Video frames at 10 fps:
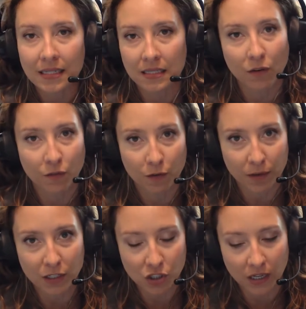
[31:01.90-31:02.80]
safe for
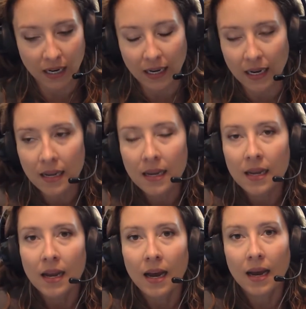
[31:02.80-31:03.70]
pressure canning.
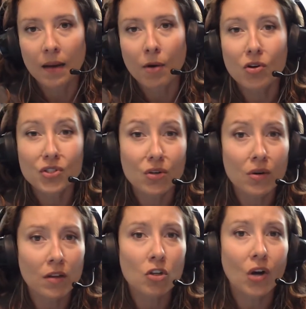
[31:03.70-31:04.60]
Also,
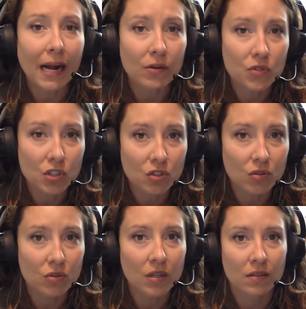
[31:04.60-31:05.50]
your
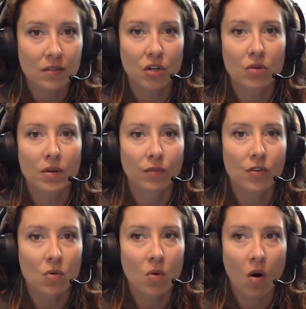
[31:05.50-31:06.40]
altitude. So if
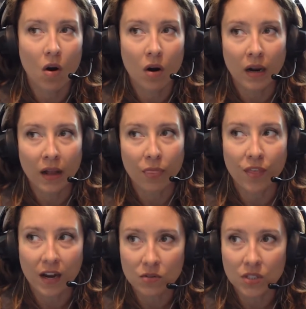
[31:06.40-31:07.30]
you are
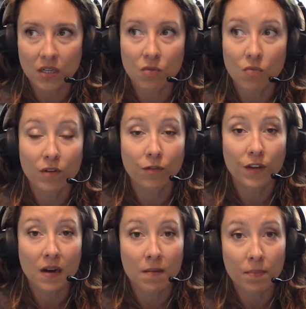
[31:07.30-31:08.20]
1,001
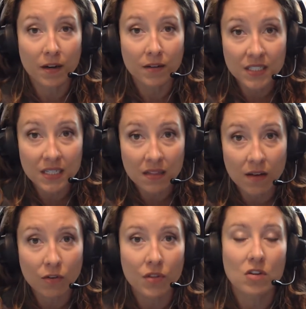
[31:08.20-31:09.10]
feet above sea
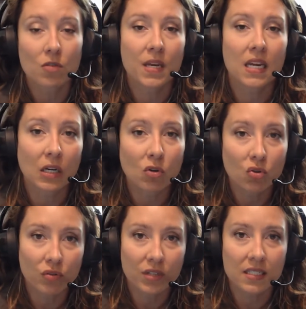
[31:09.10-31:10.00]
level, then you'll be
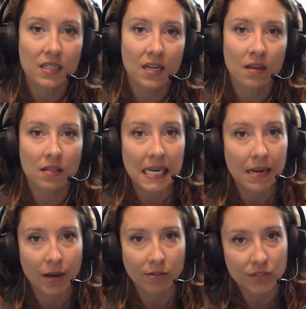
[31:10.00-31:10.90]
increasing the
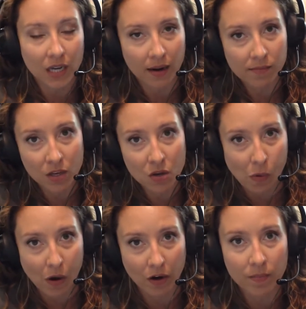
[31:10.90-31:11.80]
amount of time that you
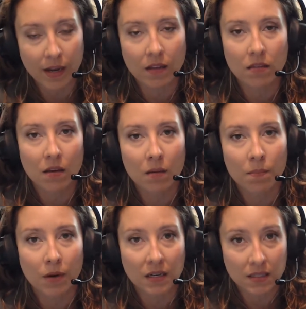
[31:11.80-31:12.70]
water bath
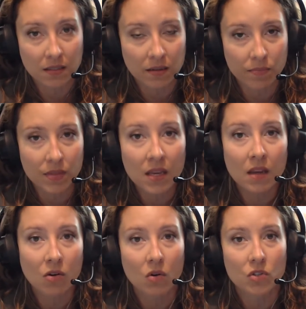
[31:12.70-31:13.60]
process something,
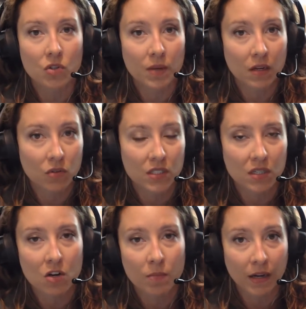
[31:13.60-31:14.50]
and you'll also be
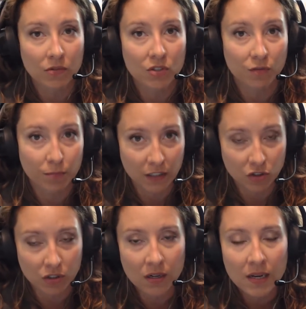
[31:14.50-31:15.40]
increasing your pounds of
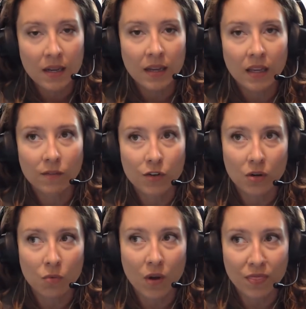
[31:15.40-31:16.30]
pressure. If
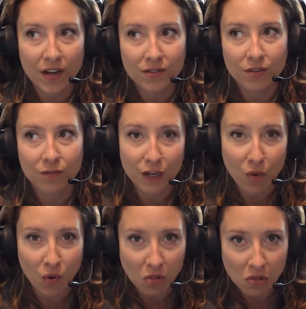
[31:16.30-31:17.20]
you're 1,000 feet
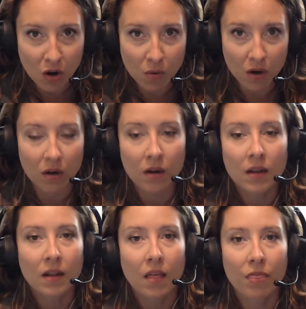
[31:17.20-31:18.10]
or lower,
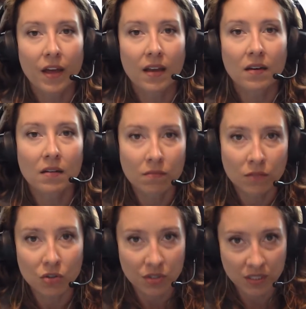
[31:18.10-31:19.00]
then
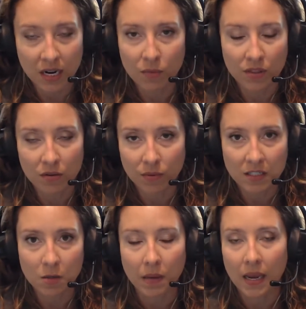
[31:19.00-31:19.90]
you'll stay with the
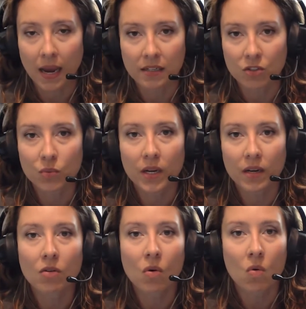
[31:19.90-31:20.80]
recipe as
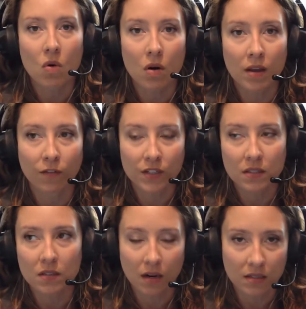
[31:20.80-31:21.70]
written, or if
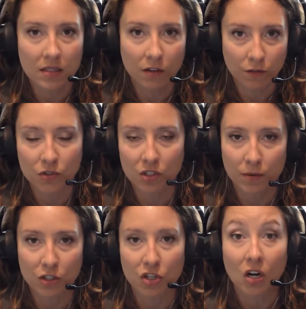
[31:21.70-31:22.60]
it's non-acidic foods in a
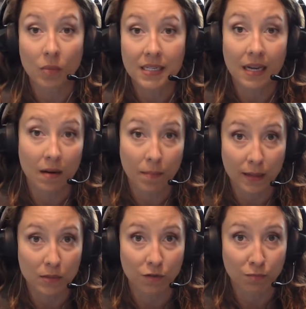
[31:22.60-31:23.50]
pressure canner, it'll be 10
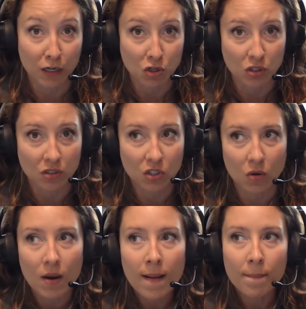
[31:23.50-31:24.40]
pounds of pressure.
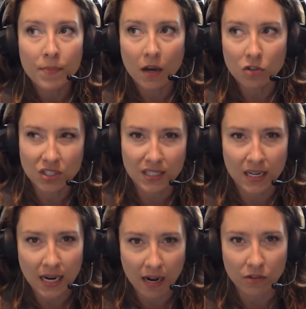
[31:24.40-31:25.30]
So
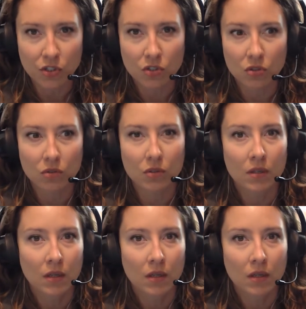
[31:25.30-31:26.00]
understanding altitude,